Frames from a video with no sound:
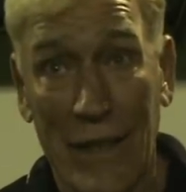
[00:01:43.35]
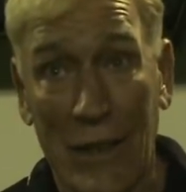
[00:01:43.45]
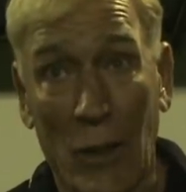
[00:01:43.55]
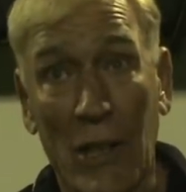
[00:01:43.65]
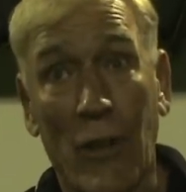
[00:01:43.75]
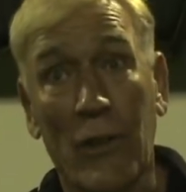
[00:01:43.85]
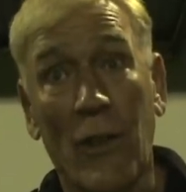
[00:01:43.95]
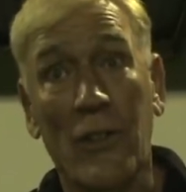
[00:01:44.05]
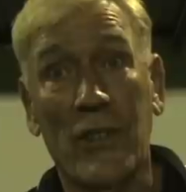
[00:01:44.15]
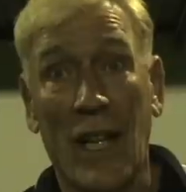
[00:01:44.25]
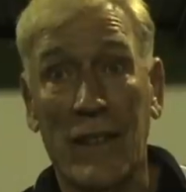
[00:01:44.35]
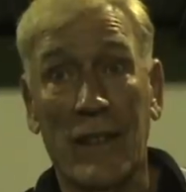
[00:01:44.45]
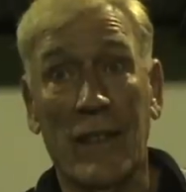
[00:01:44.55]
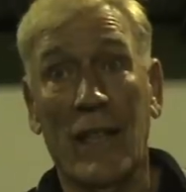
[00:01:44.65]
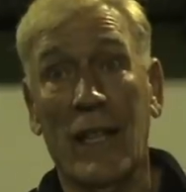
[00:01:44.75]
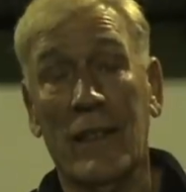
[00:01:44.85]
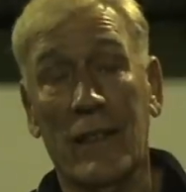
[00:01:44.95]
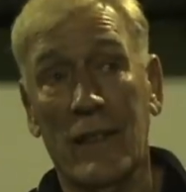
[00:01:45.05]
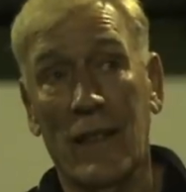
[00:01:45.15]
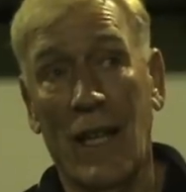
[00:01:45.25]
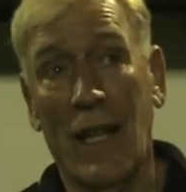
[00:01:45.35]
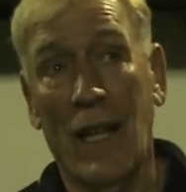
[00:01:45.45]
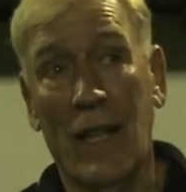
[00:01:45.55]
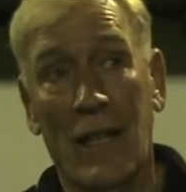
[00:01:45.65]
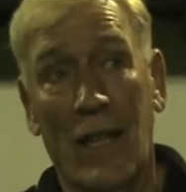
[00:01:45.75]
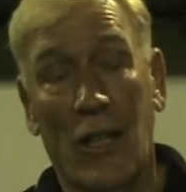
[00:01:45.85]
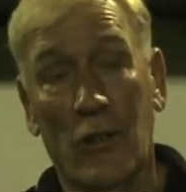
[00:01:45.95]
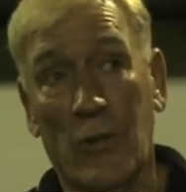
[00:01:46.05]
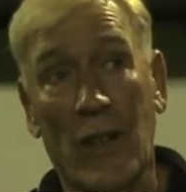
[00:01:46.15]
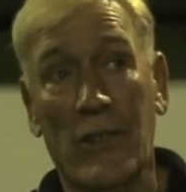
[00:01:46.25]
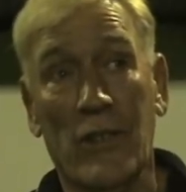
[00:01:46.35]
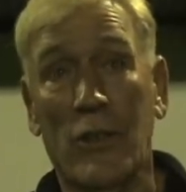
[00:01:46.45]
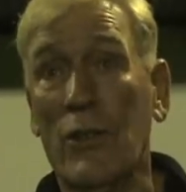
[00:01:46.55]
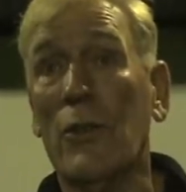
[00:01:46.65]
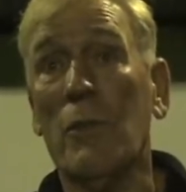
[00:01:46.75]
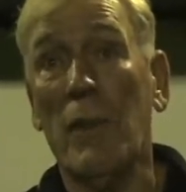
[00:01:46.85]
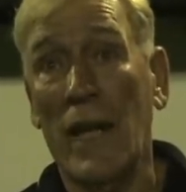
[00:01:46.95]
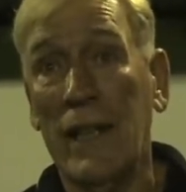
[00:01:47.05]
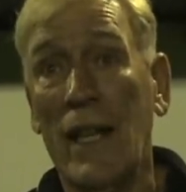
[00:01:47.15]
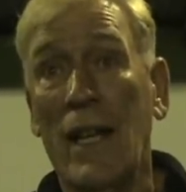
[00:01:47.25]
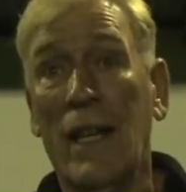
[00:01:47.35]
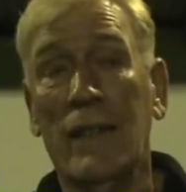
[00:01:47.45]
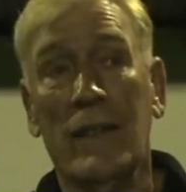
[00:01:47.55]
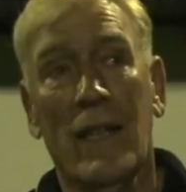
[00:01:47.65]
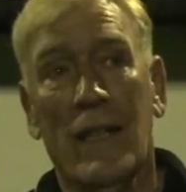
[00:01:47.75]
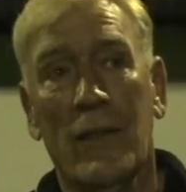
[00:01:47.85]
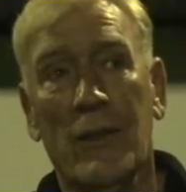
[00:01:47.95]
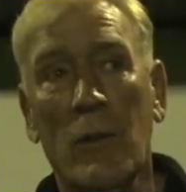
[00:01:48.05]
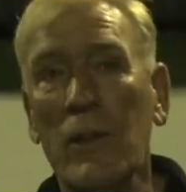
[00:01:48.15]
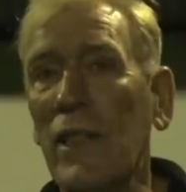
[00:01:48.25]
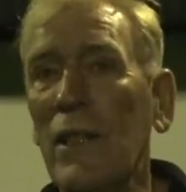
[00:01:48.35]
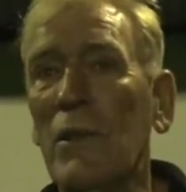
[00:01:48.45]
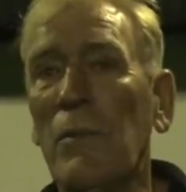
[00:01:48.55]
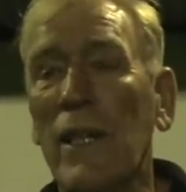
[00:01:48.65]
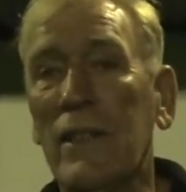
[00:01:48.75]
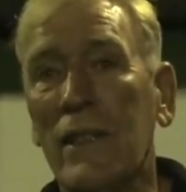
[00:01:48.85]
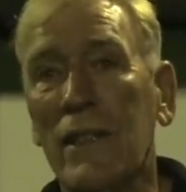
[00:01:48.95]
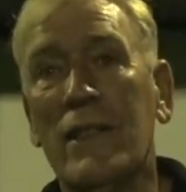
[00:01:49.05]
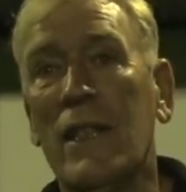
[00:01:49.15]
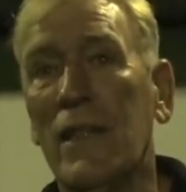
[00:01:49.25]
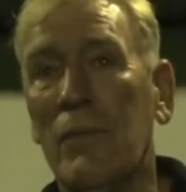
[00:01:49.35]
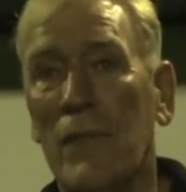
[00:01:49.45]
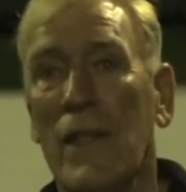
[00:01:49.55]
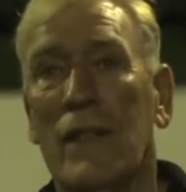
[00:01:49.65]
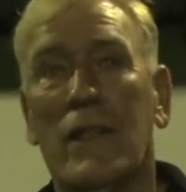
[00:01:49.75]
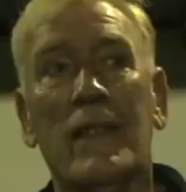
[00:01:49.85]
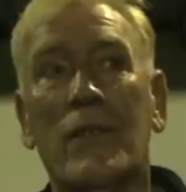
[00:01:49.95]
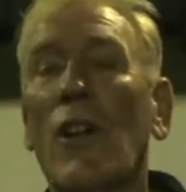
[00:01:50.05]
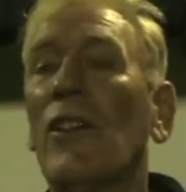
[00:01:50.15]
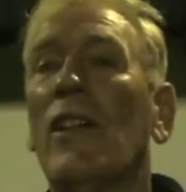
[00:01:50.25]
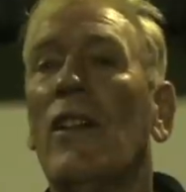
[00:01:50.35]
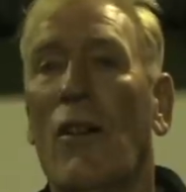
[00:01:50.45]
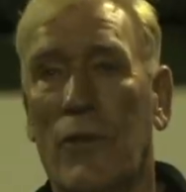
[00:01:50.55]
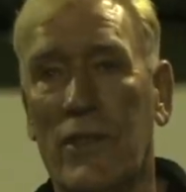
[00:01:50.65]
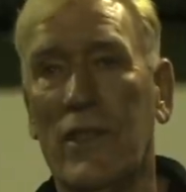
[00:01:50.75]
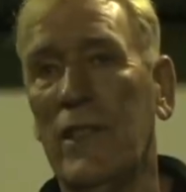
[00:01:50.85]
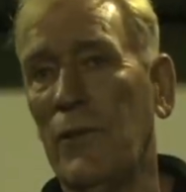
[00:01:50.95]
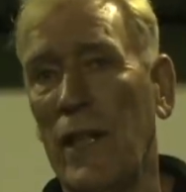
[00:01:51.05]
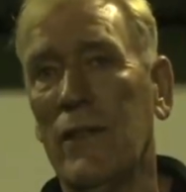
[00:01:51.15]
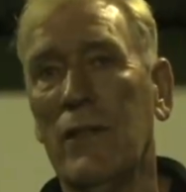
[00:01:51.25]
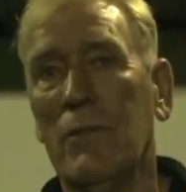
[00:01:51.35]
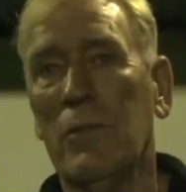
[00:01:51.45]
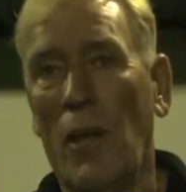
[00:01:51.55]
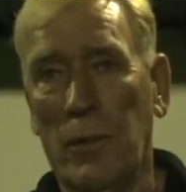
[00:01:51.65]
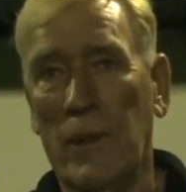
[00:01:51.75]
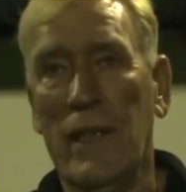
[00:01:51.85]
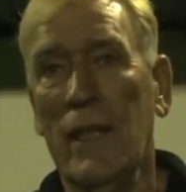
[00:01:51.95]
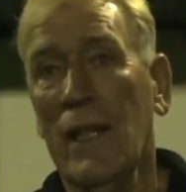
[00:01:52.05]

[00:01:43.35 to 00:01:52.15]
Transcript: You know, he got the wrong side of the kid, and I just felt he should have done better. And if they want to keep the place in the team, then they've got to obviously defend properly.